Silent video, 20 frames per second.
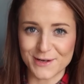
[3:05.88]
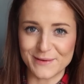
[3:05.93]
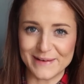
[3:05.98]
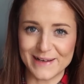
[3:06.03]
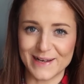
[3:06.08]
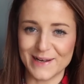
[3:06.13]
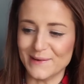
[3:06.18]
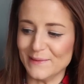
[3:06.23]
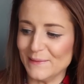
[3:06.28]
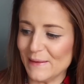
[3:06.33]
you in
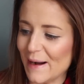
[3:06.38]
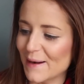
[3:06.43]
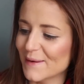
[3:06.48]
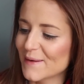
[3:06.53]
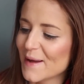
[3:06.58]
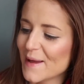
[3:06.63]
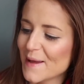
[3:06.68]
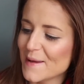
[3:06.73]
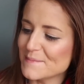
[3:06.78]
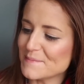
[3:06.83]
a little while.
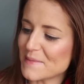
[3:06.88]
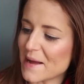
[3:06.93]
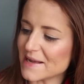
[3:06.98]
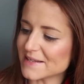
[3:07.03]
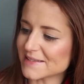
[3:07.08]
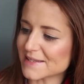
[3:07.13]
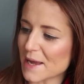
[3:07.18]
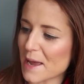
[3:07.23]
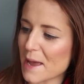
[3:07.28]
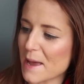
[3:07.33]
But
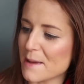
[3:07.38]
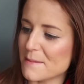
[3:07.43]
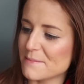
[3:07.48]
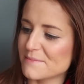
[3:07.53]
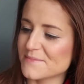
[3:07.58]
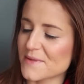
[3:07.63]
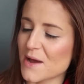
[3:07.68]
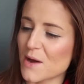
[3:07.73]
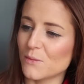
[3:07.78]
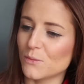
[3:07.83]

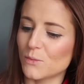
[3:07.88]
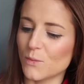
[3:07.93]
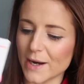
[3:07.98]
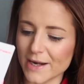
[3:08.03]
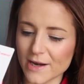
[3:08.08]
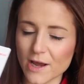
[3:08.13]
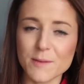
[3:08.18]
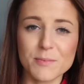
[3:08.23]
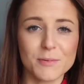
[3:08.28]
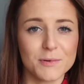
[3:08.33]
when
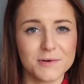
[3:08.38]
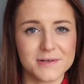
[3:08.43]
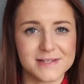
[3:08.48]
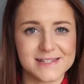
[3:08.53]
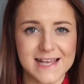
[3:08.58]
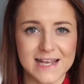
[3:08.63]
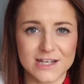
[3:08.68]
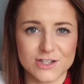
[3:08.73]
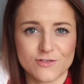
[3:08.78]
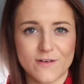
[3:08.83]
I bought
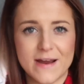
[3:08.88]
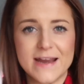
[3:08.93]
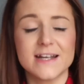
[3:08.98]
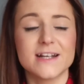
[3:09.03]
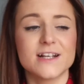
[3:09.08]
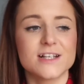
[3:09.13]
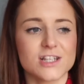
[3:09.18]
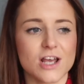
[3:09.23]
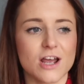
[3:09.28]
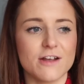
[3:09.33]
said
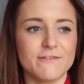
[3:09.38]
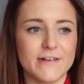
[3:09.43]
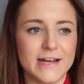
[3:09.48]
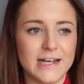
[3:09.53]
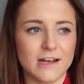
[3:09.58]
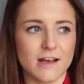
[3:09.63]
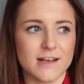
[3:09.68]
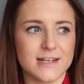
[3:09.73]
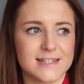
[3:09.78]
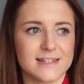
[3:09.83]
trainers, I
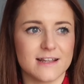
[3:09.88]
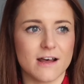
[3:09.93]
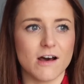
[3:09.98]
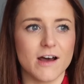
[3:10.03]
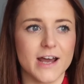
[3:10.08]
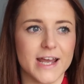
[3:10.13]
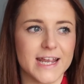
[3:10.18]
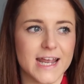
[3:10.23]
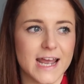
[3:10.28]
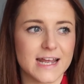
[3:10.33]
realised that
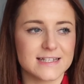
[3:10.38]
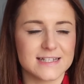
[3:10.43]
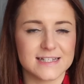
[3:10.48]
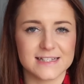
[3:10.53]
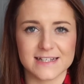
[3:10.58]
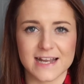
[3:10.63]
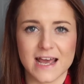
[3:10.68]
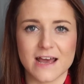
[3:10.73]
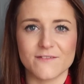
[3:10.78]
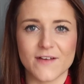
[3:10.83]
I
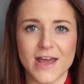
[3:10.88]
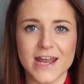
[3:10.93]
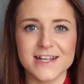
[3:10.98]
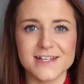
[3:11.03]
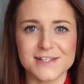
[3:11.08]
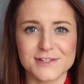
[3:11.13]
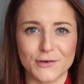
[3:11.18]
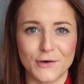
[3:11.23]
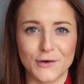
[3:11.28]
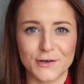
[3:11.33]
didn't have any
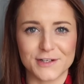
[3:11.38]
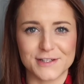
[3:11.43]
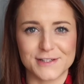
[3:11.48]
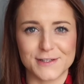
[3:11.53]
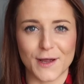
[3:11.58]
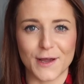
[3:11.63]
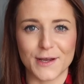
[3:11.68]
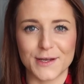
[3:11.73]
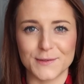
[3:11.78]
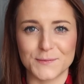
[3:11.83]
socks
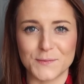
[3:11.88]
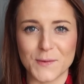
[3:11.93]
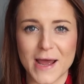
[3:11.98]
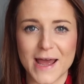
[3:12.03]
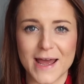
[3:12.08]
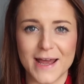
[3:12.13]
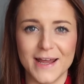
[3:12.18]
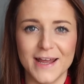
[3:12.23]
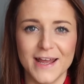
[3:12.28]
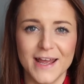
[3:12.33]
that I could
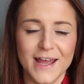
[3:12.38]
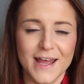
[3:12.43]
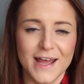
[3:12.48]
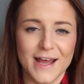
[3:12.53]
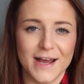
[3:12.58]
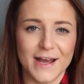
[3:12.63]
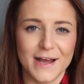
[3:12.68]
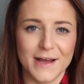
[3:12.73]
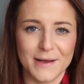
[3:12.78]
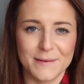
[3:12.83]
wear
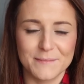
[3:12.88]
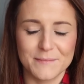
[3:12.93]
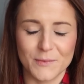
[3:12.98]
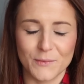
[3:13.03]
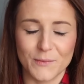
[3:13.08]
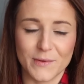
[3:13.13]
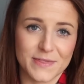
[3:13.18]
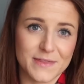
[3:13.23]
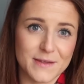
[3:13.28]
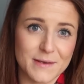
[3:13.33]

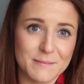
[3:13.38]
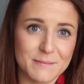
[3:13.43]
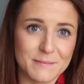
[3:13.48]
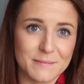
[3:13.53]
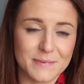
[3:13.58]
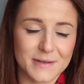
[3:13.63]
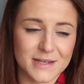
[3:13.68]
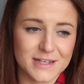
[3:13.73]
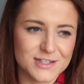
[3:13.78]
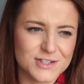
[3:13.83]
with them,
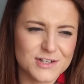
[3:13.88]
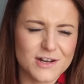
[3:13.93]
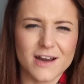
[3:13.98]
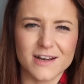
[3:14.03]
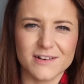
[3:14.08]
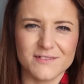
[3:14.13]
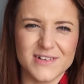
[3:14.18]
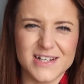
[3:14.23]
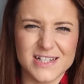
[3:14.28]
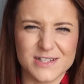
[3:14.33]
because you
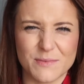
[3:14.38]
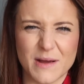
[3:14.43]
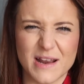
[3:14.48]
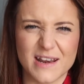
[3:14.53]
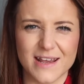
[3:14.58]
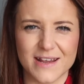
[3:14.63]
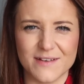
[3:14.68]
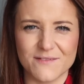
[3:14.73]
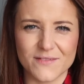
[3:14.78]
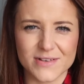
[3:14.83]
kind of need to wear
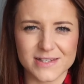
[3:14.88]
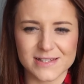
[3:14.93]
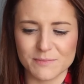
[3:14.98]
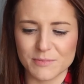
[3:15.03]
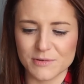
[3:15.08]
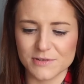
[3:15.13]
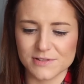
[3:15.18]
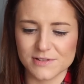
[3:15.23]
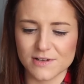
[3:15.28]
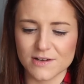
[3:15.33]
like
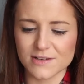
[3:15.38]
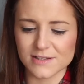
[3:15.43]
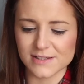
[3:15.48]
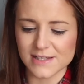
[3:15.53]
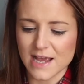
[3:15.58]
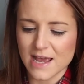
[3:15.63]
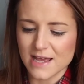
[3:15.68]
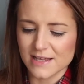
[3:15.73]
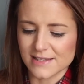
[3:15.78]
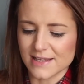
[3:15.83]
invisible socks.
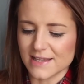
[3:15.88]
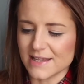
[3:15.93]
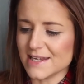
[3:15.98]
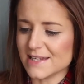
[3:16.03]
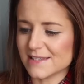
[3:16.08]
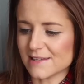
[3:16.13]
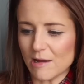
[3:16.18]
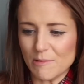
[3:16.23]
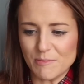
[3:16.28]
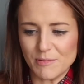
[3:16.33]
So
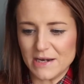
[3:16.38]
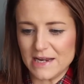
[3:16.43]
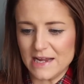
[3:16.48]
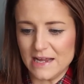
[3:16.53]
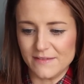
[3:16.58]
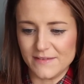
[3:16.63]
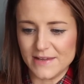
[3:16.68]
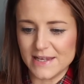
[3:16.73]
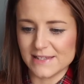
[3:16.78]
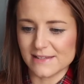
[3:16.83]
these are
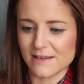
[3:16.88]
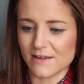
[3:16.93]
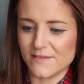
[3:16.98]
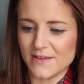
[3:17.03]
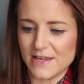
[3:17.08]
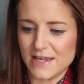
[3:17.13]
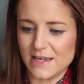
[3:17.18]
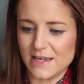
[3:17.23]
brilliant. These are